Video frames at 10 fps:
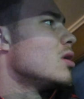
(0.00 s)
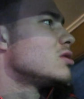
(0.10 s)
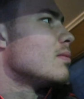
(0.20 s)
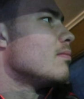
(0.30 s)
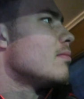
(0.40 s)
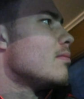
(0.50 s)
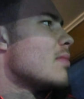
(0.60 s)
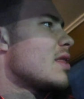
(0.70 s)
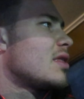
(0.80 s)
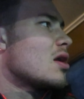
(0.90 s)
some
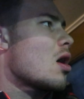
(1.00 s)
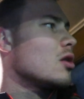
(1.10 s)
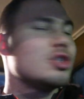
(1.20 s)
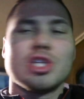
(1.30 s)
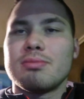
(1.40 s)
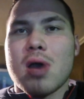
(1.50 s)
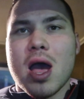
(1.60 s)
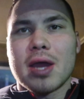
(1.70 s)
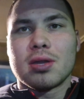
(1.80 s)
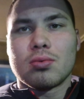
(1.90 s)
methodology
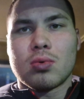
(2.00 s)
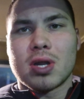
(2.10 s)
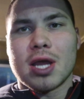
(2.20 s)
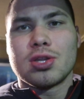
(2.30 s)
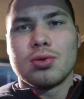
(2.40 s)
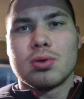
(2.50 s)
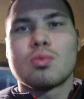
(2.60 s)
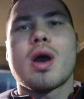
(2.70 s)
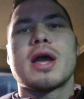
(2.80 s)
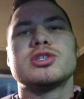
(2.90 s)
behind what I do
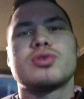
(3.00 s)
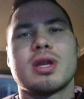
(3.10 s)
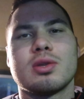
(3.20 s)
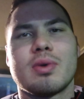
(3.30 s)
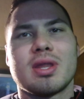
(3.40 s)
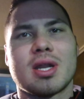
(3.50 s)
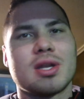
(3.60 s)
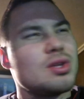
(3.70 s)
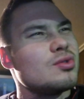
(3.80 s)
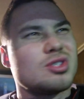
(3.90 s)
and why I train the way that
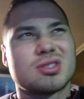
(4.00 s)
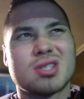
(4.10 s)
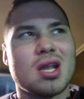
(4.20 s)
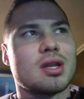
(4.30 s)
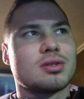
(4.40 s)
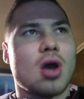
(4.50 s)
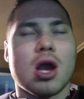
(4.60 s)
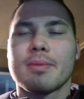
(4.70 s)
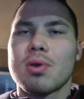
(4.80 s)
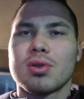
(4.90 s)
I do, and just kind of
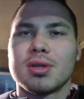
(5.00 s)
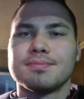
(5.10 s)
talk about it